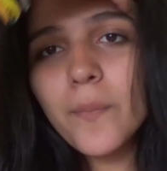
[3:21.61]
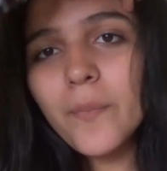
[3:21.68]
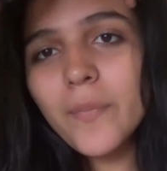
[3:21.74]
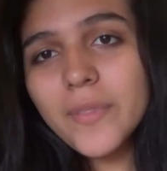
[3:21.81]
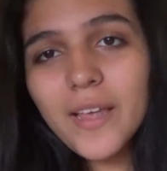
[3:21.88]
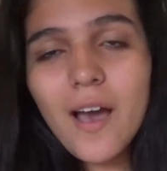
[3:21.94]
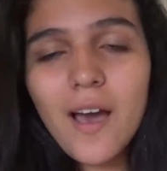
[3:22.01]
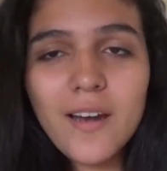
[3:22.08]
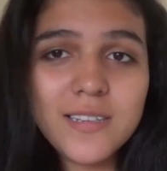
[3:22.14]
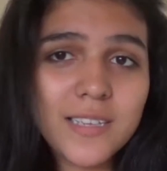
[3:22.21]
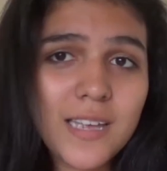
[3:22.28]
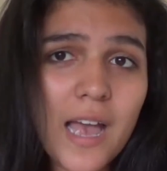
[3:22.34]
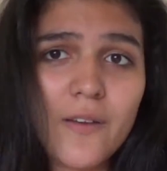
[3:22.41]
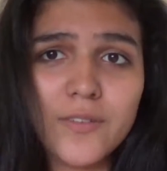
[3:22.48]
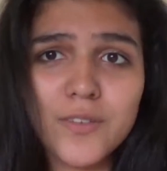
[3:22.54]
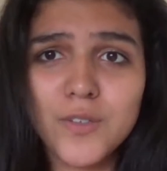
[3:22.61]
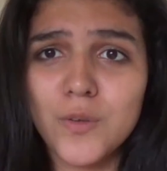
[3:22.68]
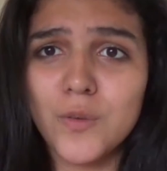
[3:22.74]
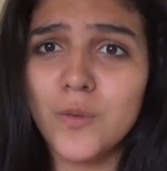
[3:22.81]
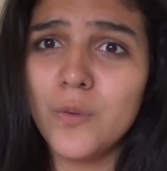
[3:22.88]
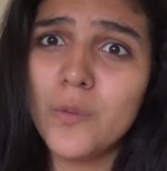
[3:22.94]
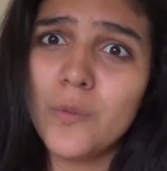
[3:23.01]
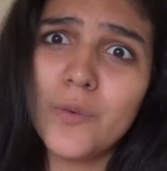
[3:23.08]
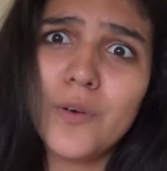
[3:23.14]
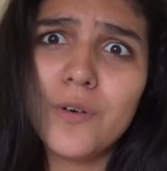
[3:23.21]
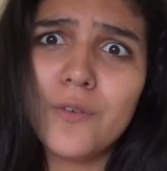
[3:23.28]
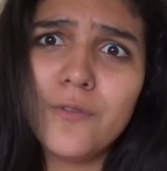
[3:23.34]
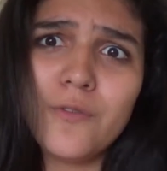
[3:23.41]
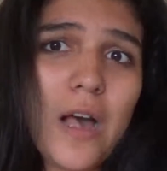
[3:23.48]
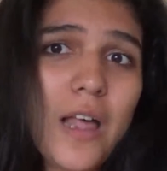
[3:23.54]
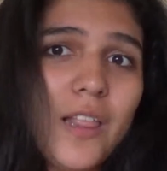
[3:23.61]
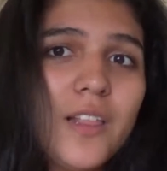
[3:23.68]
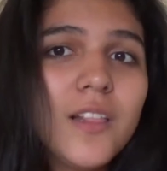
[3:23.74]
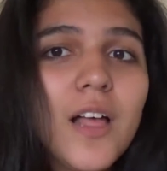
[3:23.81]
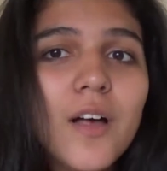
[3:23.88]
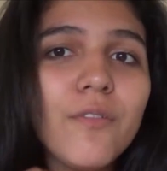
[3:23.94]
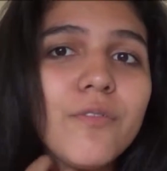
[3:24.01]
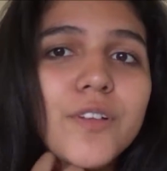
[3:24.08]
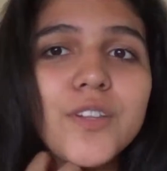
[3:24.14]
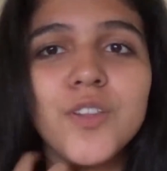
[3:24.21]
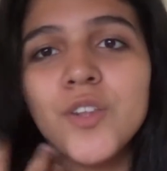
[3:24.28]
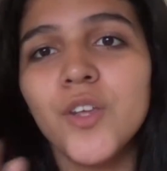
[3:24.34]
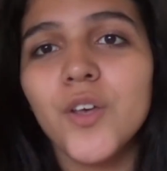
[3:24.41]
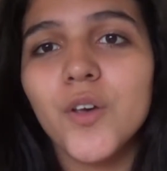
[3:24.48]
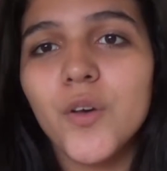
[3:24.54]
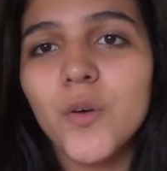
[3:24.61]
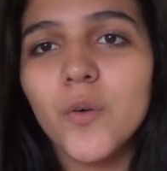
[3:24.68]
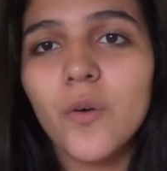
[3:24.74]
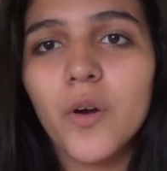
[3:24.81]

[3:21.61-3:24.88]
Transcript: The hottest guy in school will fall in love with you,